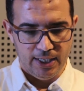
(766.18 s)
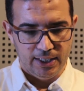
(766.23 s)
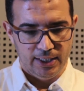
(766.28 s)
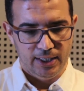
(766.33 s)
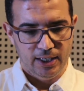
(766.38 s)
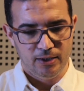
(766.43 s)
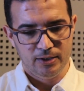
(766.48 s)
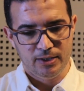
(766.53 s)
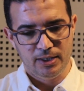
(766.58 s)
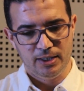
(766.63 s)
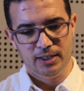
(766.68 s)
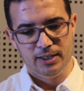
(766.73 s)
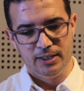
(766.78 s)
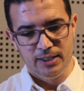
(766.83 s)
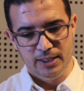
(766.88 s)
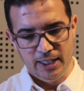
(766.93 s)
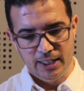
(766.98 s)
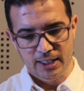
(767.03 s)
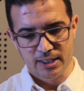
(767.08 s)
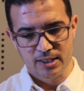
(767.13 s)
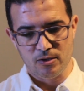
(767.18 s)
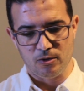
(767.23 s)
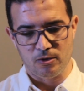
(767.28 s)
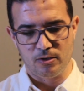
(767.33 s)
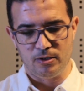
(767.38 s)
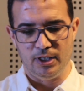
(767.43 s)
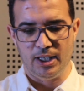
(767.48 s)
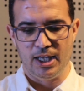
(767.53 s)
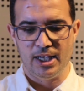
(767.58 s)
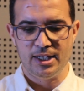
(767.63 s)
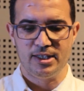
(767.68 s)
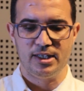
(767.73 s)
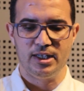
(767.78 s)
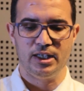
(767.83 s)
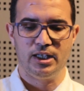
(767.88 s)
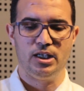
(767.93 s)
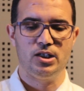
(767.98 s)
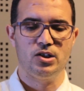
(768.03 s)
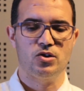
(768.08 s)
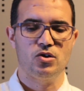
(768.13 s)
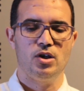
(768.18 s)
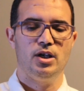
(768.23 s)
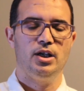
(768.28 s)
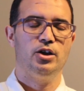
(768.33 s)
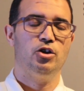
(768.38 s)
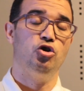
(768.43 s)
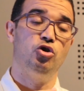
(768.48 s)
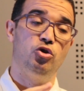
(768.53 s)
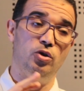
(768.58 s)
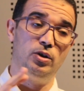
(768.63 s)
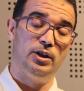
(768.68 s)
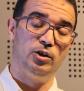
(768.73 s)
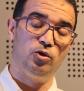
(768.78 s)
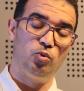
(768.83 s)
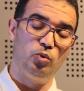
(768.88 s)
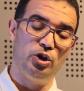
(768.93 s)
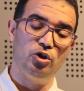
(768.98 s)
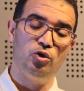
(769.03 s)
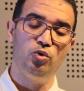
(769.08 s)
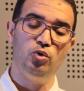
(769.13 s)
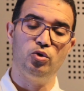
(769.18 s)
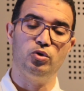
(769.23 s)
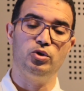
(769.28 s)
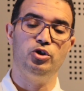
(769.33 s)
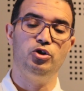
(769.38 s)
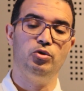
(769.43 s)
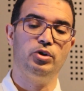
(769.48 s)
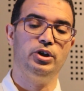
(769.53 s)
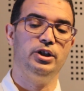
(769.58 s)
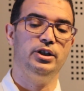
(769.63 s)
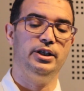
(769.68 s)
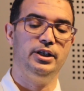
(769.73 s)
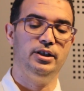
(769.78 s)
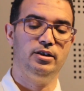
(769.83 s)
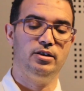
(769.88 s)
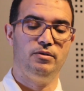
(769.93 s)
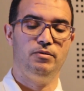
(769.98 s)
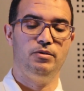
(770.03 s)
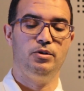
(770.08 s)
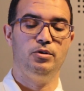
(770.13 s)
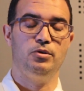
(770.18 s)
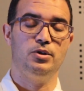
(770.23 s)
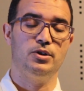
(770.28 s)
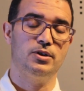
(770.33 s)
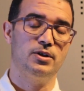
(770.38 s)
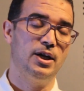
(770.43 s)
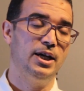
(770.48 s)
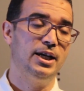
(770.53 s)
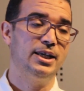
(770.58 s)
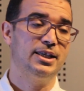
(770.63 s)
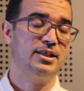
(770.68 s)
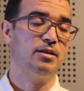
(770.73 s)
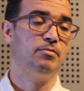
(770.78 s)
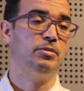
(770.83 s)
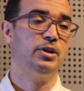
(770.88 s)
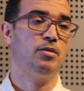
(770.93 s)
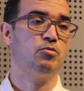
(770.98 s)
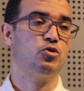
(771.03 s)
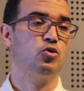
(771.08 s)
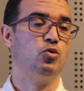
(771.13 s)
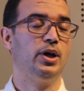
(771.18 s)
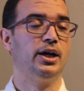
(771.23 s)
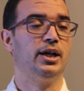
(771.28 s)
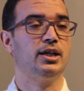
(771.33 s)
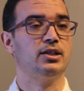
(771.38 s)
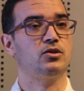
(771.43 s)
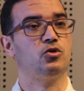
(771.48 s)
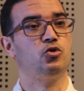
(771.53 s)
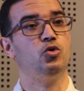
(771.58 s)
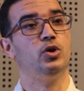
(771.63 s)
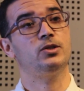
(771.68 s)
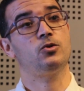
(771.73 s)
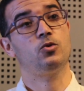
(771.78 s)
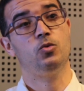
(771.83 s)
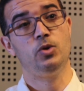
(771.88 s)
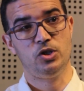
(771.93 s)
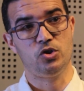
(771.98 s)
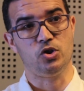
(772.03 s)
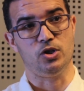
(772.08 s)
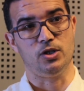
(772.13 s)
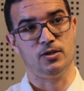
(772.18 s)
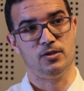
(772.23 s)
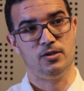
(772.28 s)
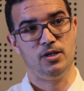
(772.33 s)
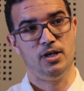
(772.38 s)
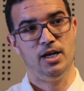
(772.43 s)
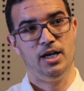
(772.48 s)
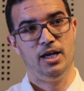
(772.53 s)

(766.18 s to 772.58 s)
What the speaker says: Now the next or the last thing is that we do during the interview is sometimes we are asked to ask questions.